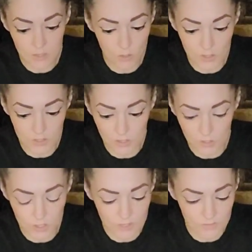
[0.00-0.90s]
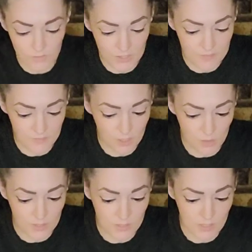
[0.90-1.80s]
the torso, just free
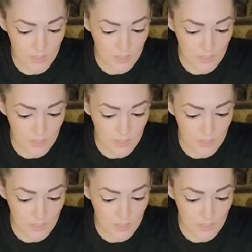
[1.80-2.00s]
floating.